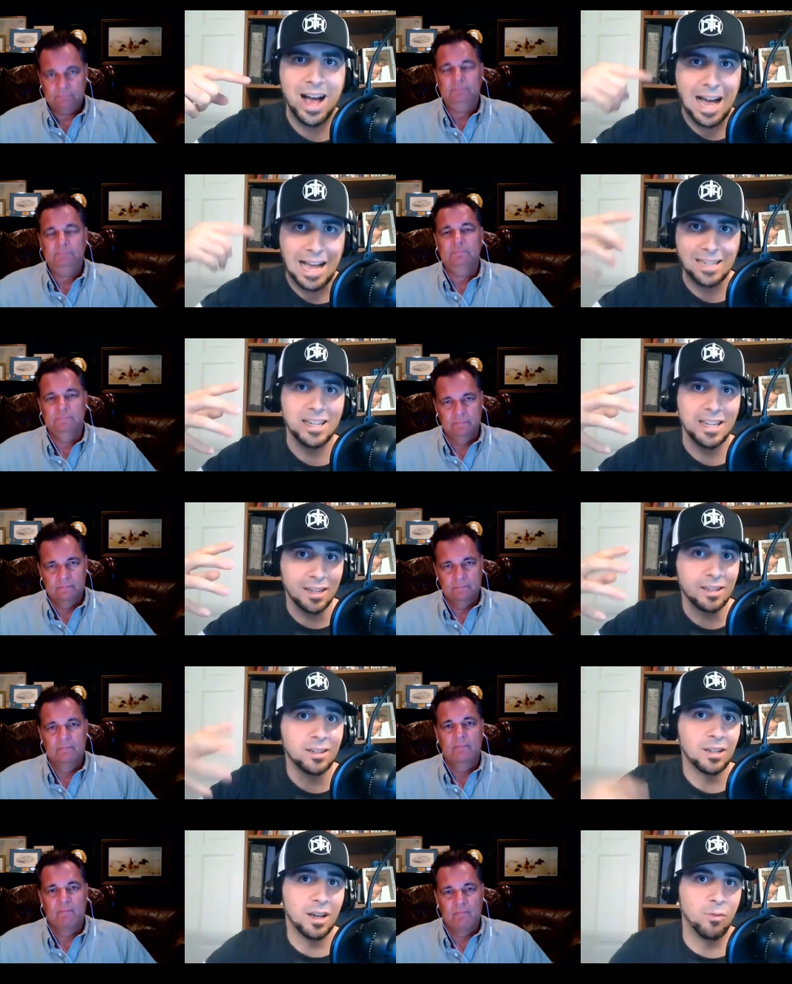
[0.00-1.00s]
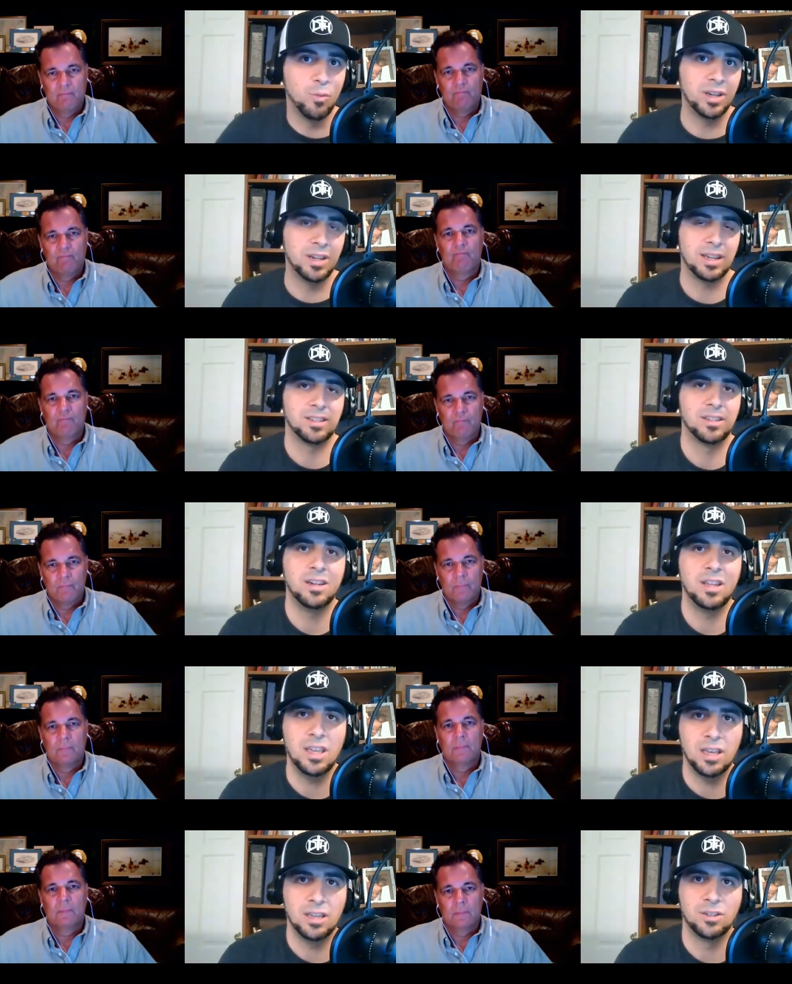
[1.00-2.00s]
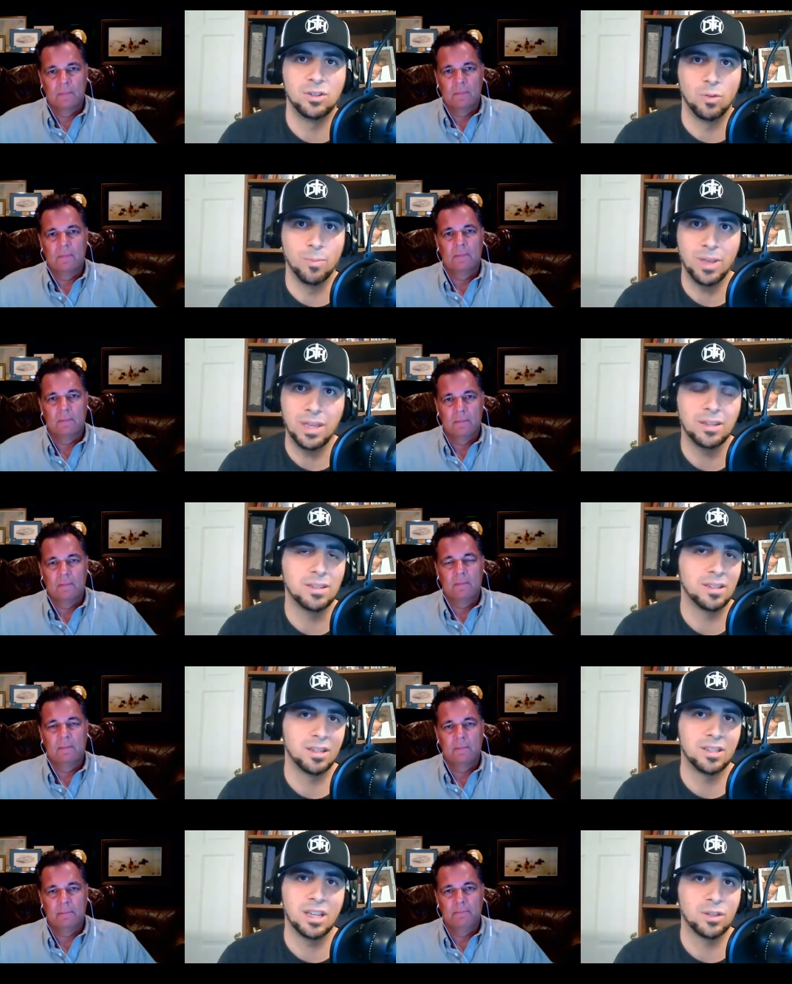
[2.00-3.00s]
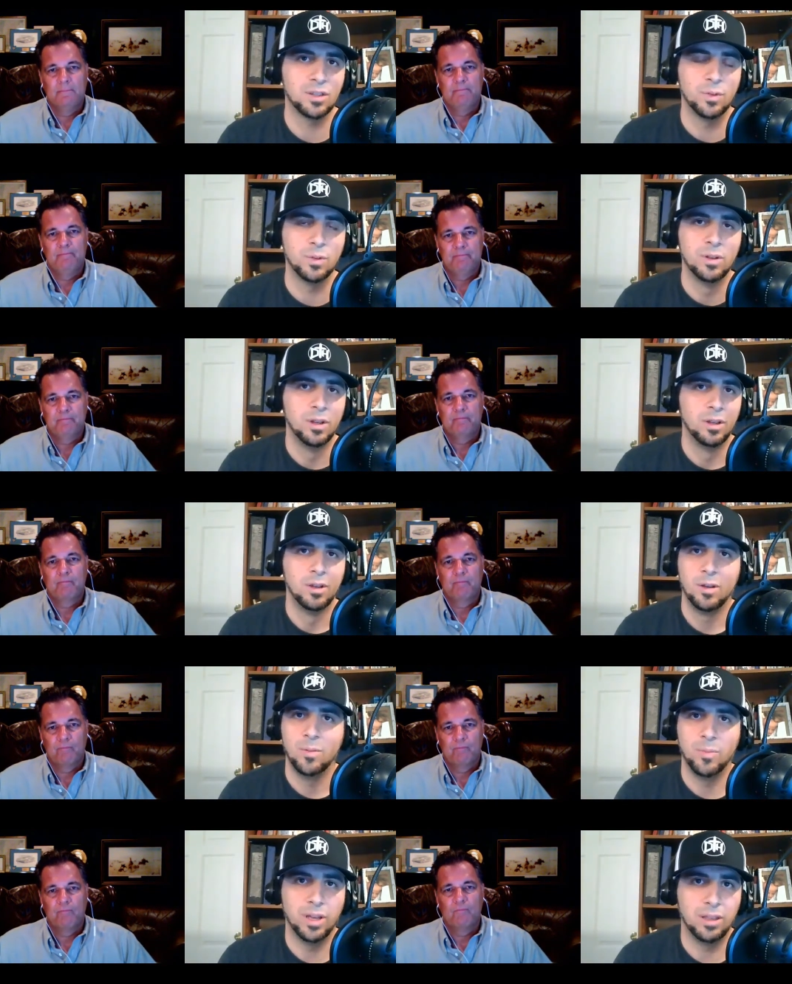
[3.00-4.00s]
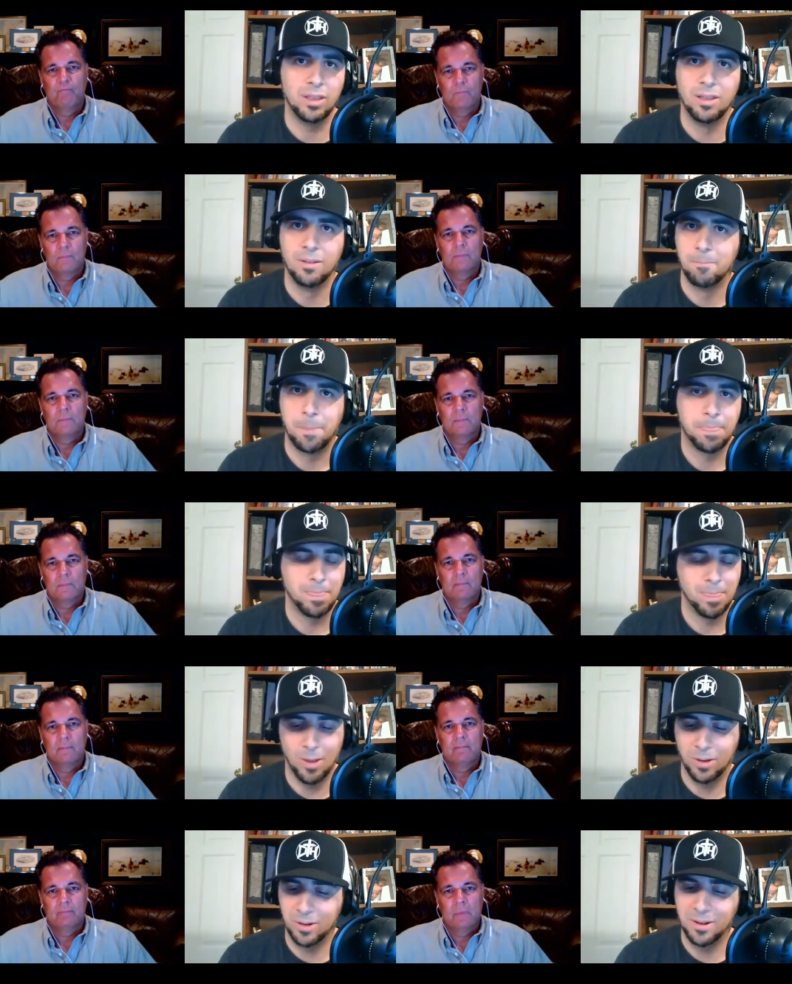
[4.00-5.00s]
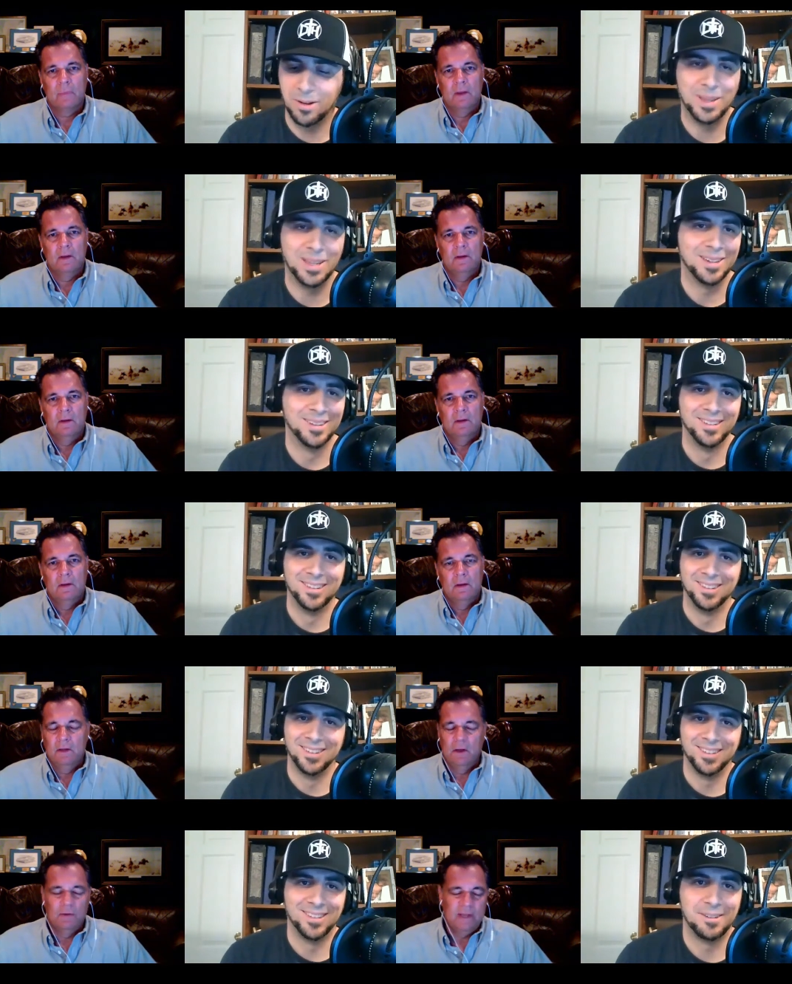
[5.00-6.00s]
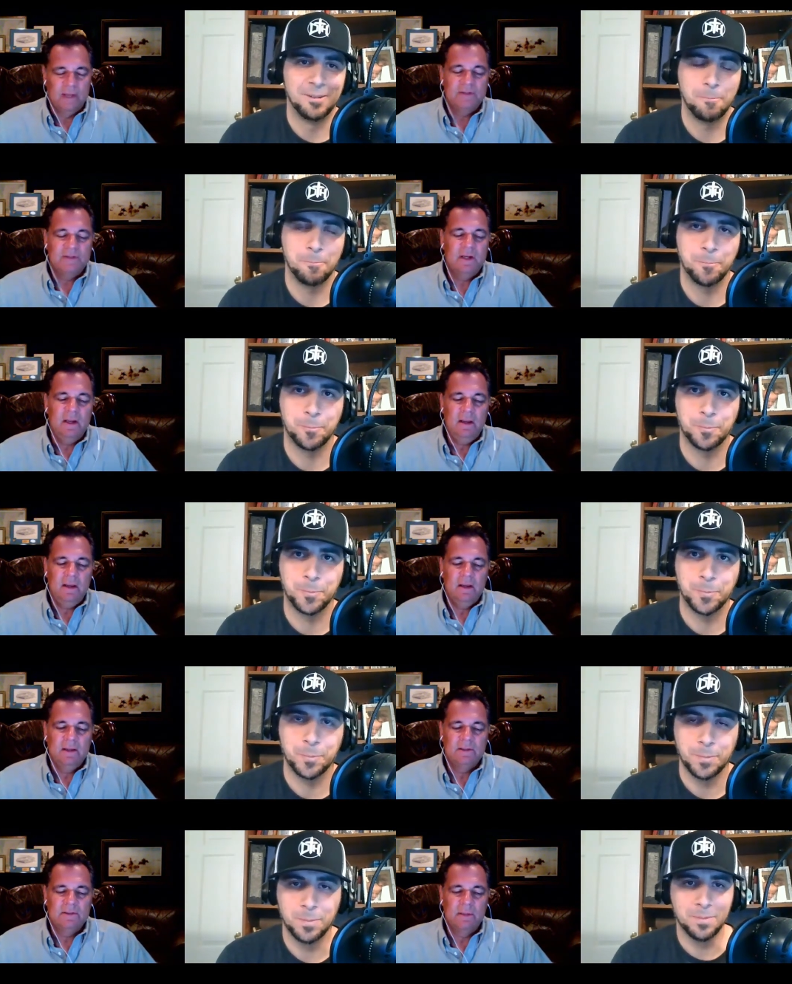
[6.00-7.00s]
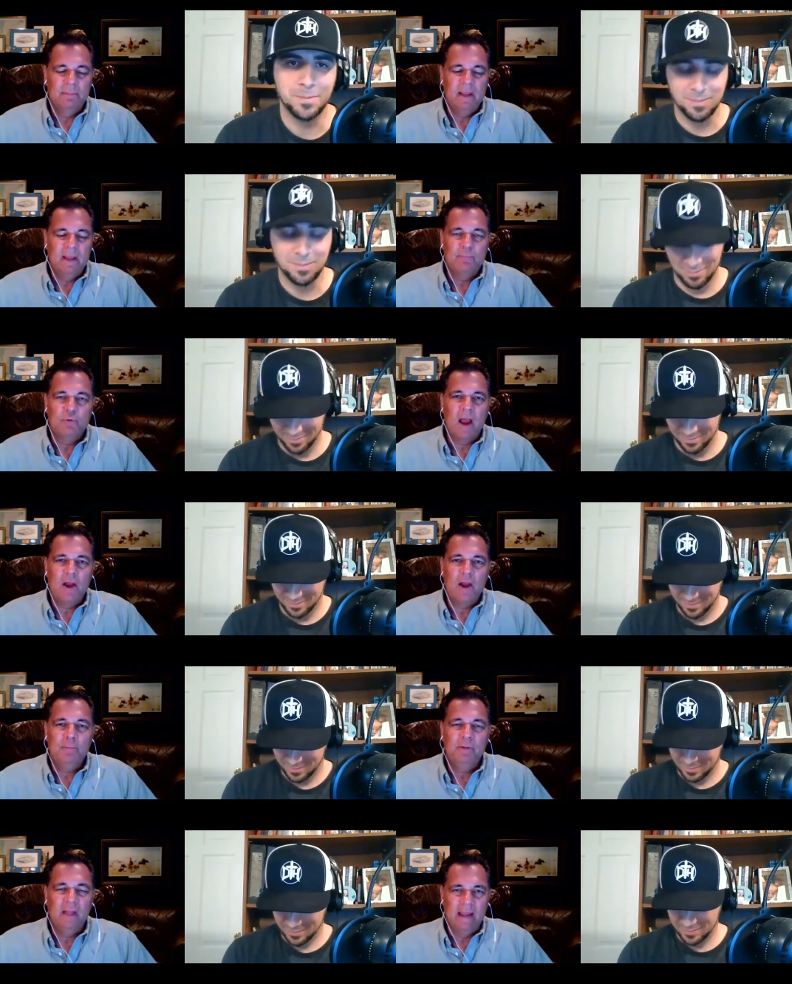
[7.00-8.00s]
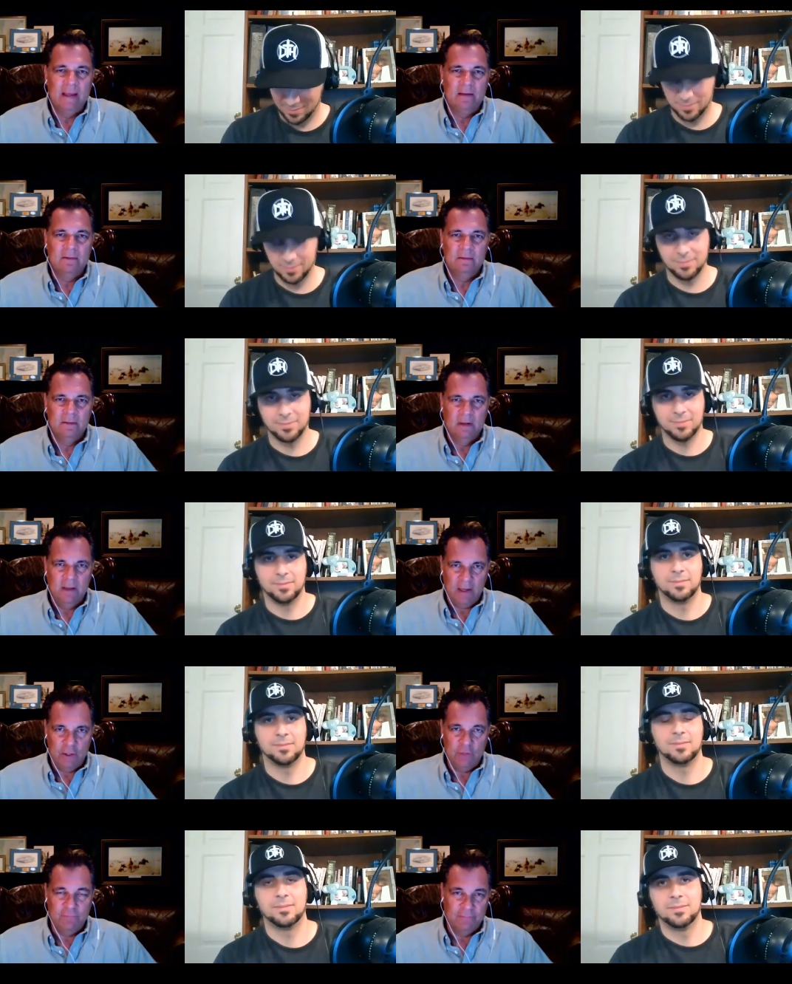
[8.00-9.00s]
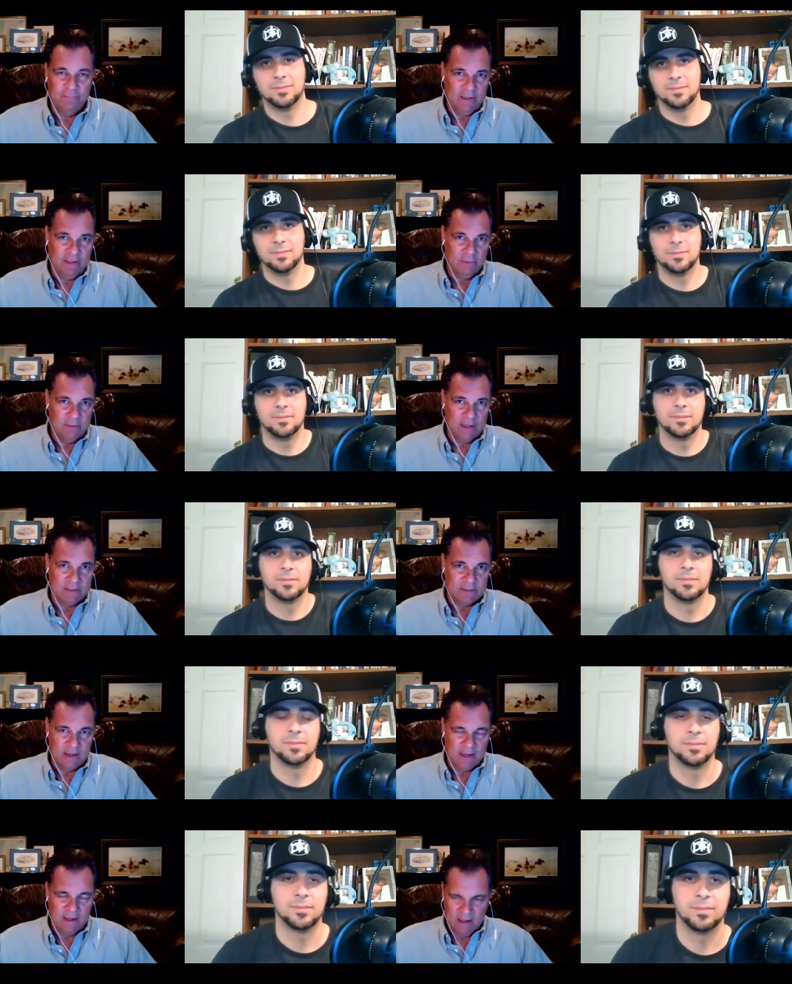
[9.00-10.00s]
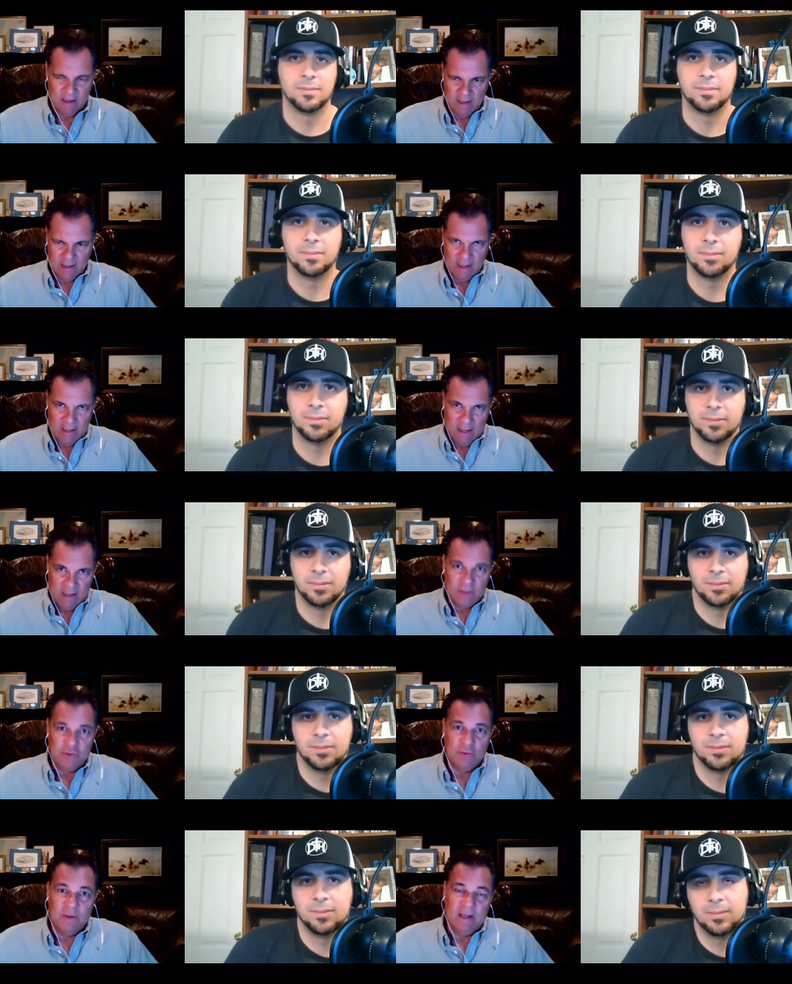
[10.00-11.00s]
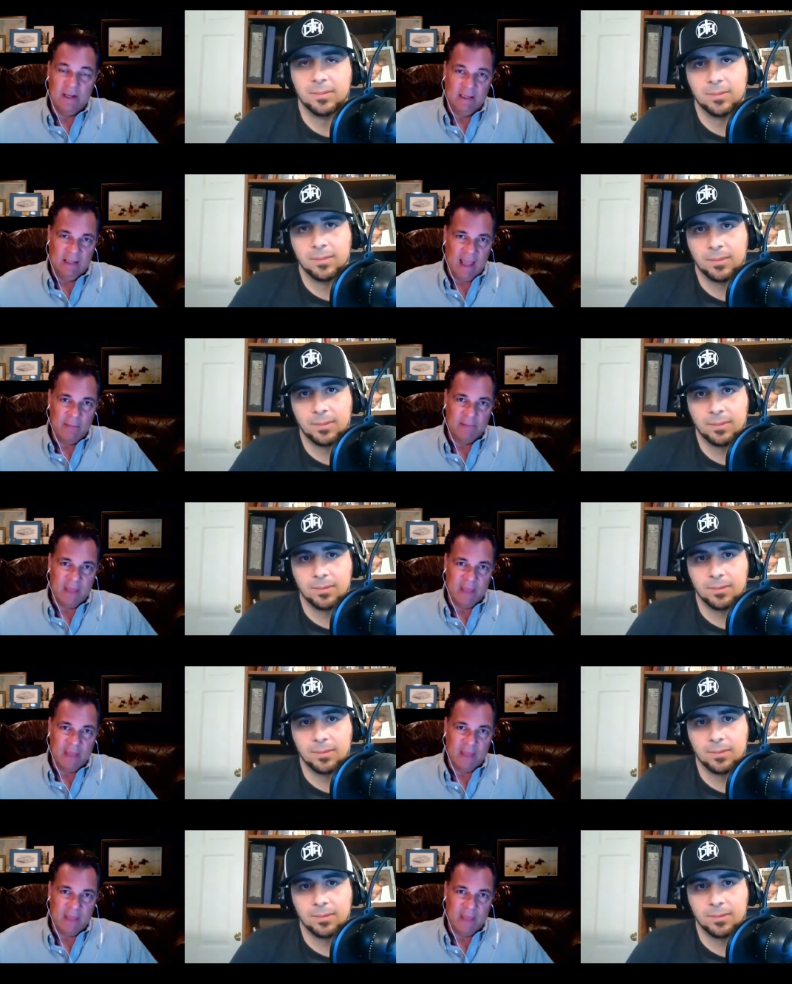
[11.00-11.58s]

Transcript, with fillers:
Speaker 1: idea of what destiny is or being successful, but not at all, man.
Speaker 2: No, destiny is simply a prior plan, and you fulfilling your destiny is you getting in line with that